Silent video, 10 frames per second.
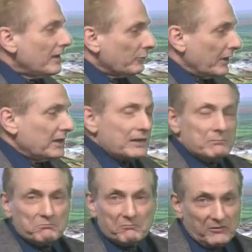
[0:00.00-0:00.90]
Rainy,
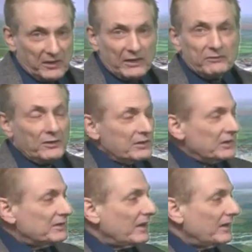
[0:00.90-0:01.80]
VFR the
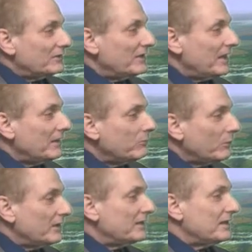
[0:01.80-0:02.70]
entire day.
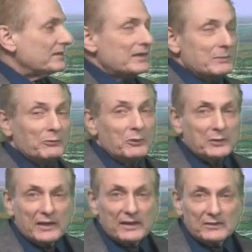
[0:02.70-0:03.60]
Windy, same
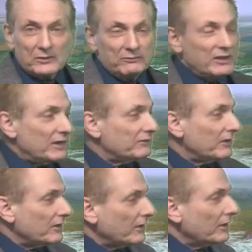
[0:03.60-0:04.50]
forecast, good
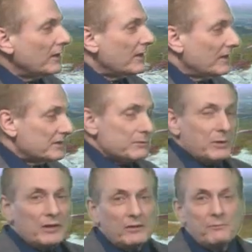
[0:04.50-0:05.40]
VFR.
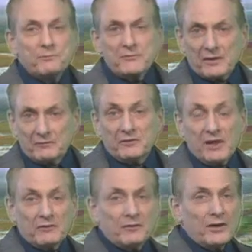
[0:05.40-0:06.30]
Isabel,
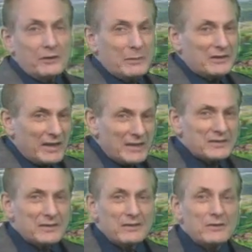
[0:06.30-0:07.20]
VFR.
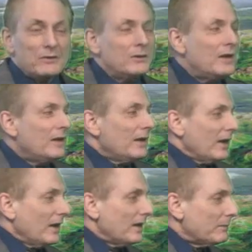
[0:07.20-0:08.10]
Mentasta, though,
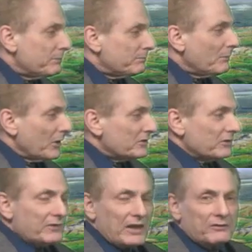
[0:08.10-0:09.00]
marginal
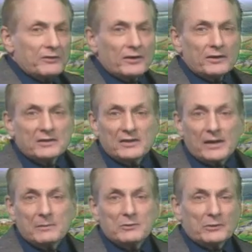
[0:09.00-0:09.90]
VFR at
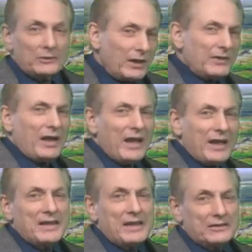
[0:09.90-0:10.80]
times, or on the
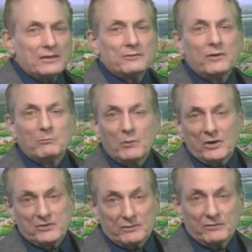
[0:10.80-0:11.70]
high end of
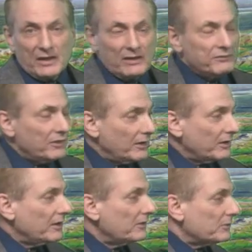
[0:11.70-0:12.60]
marginal
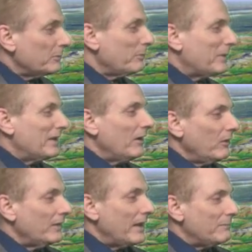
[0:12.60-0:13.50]
VFR, so it won't be
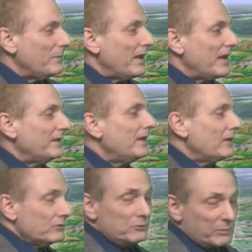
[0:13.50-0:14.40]
all that bad.
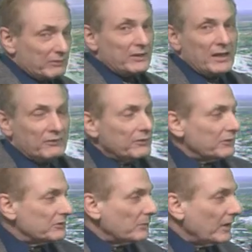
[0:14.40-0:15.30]
Could be
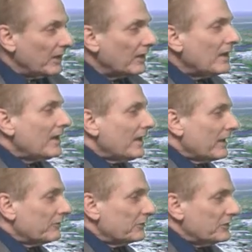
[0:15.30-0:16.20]
VFR as well.
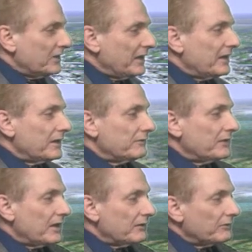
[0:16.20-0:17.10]
And for Tanita,
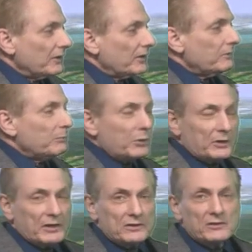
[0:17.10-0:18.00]
VFR.
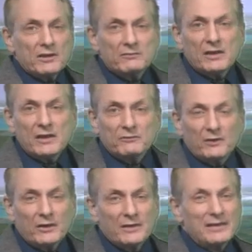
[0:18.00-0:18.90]
Portage,
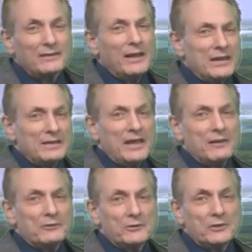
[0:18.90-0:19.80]
VFR, and then late in the
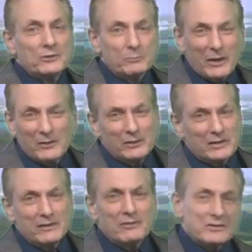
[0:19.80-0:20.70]
afternoon or by early
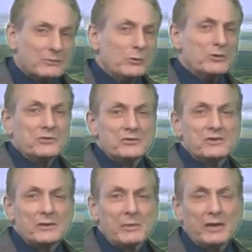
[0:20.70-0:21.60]
evening, some moisture
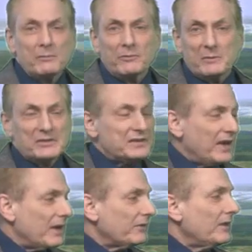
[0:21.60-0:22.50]
slipping up from the
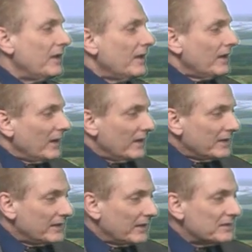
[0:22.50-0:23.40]
south,
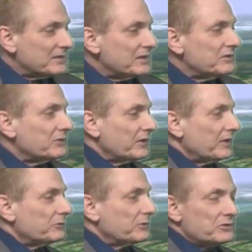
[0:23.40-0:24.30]
hitting this eastern
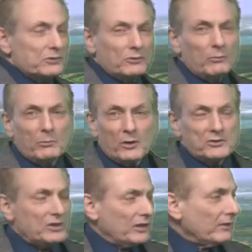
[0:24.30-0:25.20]
entrance, could go
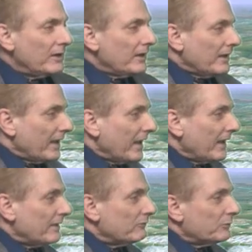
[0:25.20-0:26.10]
marginal.
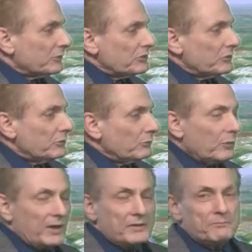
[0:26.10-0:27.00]
And then for Chilkoot and
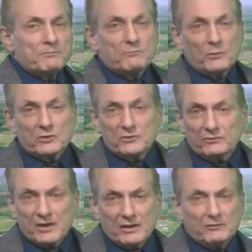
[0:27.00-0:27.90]
White, marginal
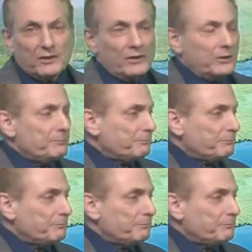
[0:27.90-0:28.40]
VFR.